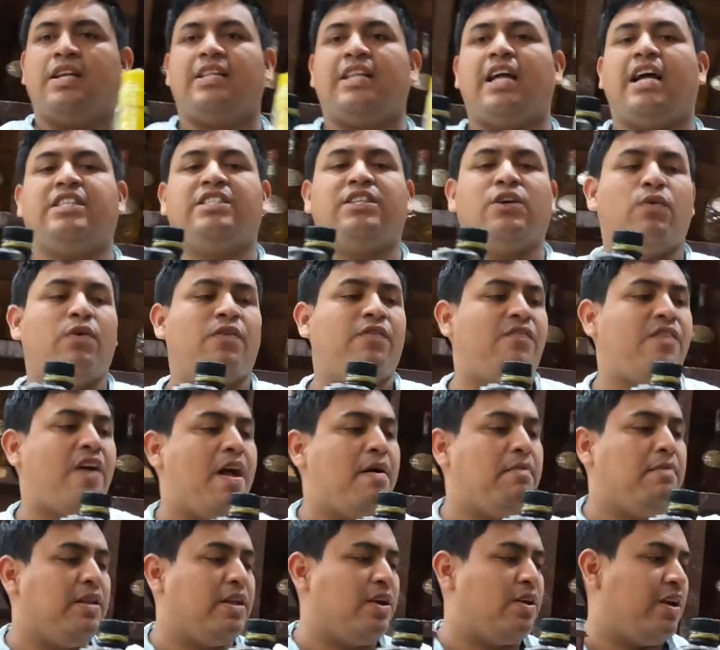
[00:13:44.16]
That's our
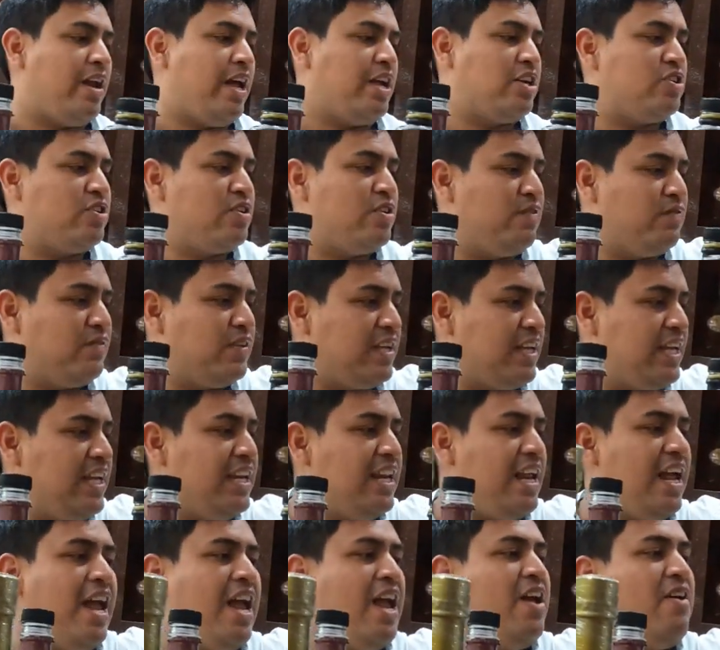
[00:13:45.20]
family collection of
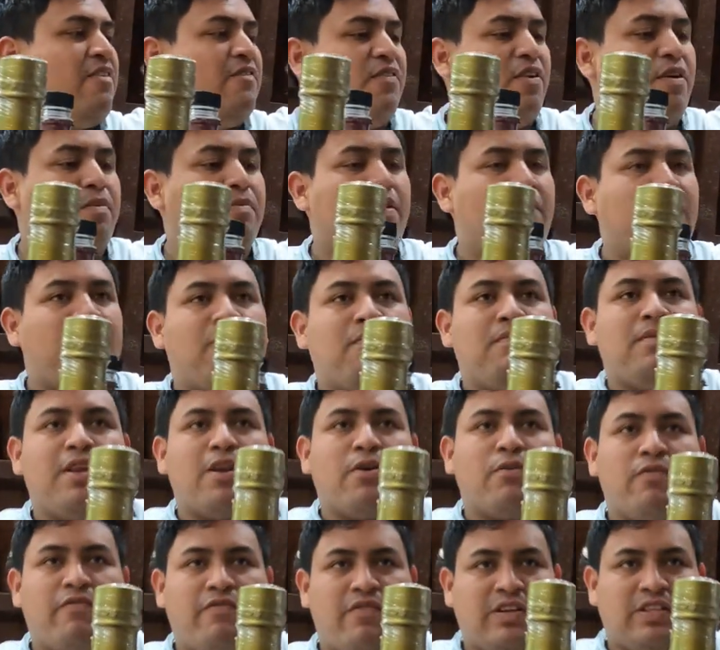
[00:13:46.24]
tequila from La
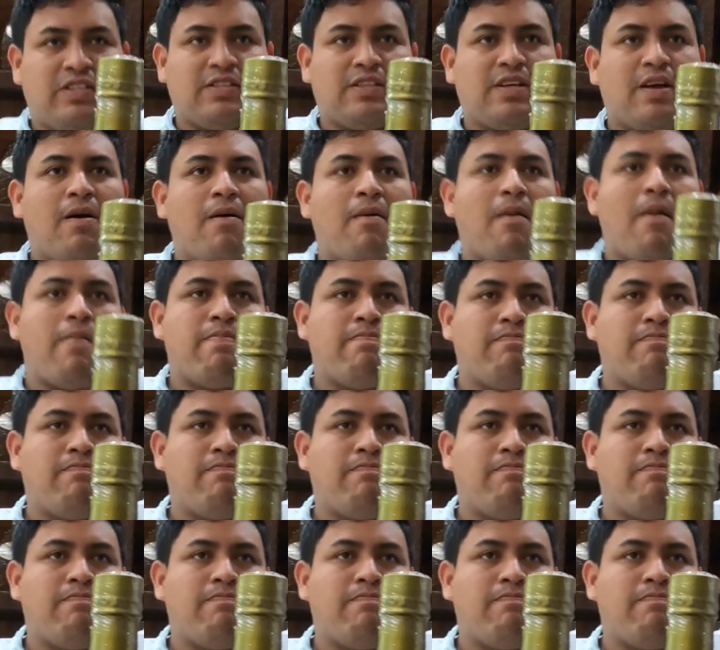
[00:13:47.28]
Familia Rivesca.